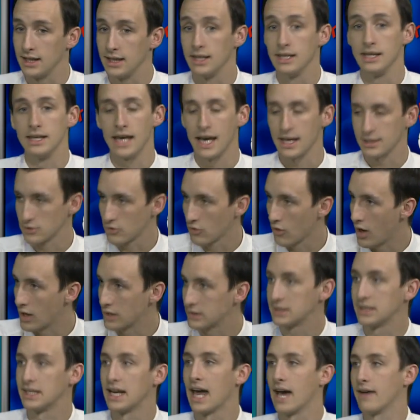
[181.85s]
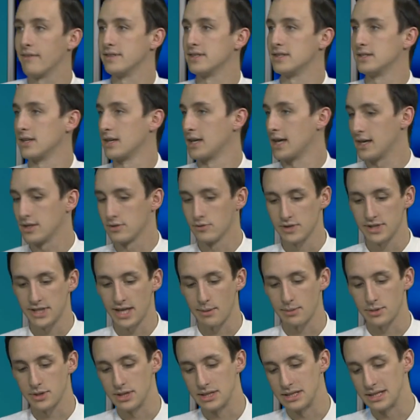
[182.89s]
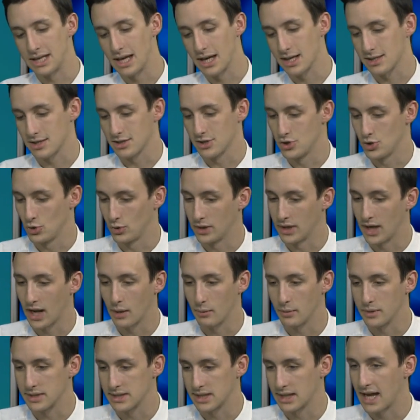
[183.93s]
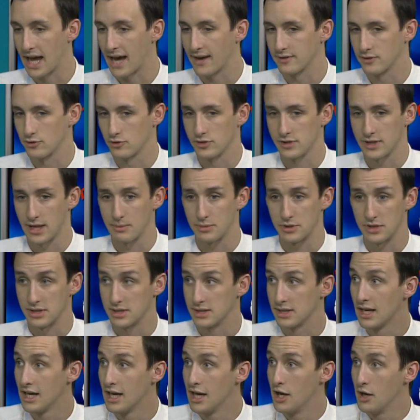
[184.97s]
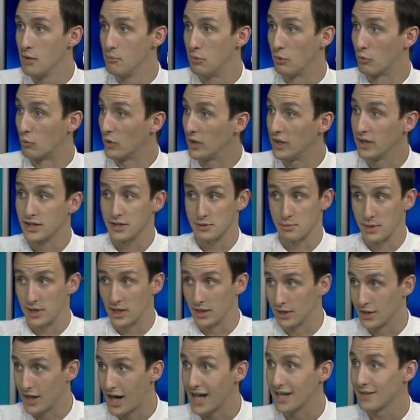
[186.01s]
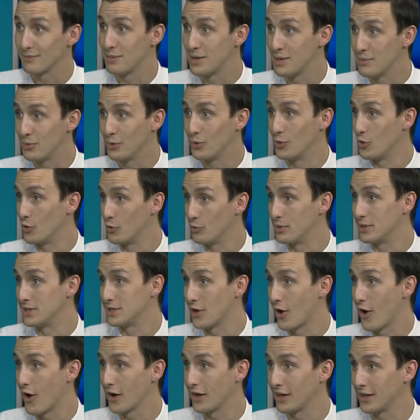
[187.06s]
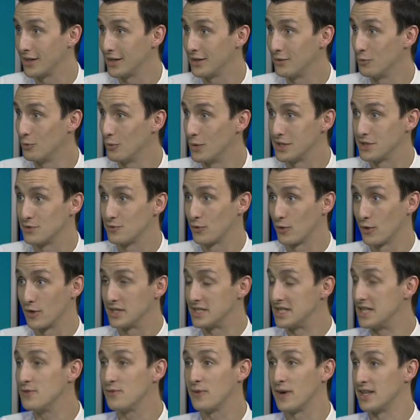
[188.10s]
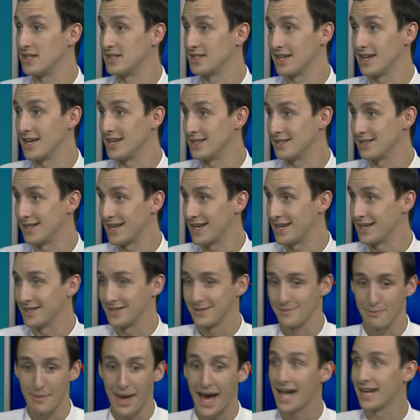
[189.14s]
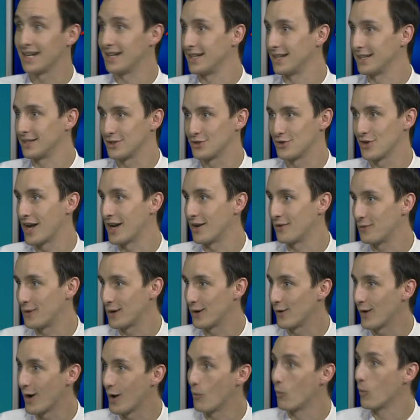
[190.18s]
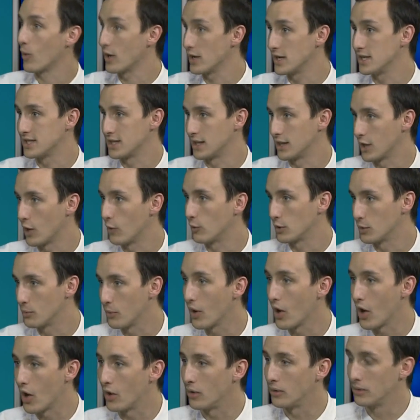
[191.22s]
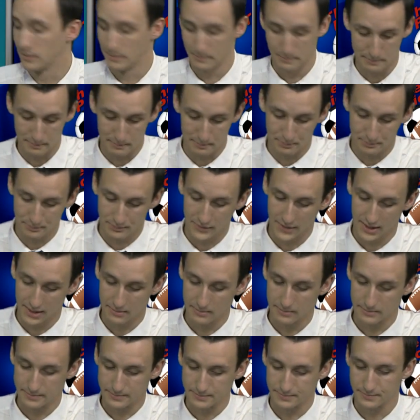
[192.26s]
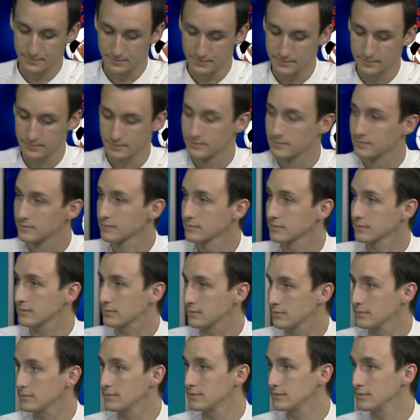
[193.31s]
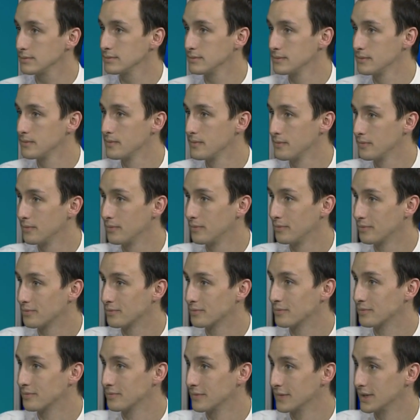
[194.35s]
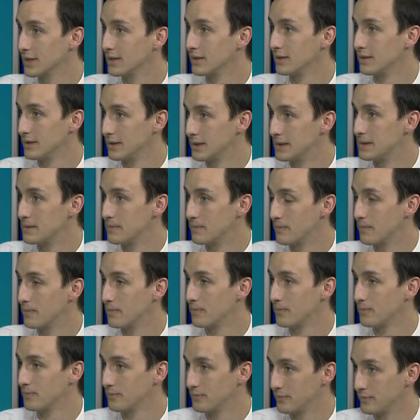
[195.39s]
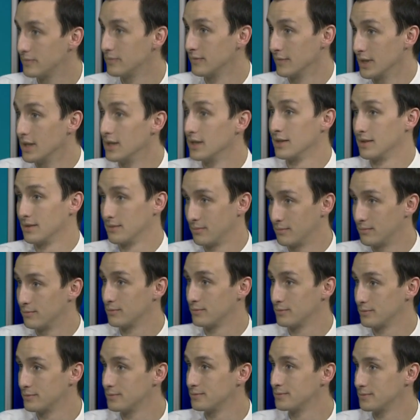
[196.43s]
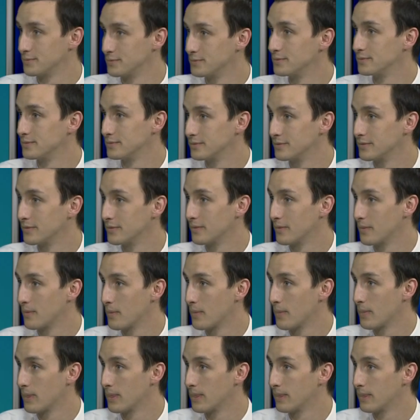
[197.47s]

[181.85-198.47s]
yes, Gronk's going to have his, his, receptions. Yes, Julian Edelman's going to have his receptions. But really, there's been a lot of people who Absolutely. have been targeted, which for a defense is is maddening to try right, to figure right. out where I mean, he's going to go. Really, for a defense, you every every guy who goes out into into you know you have to cover them. You have to cover every single guy who goes up because every single one of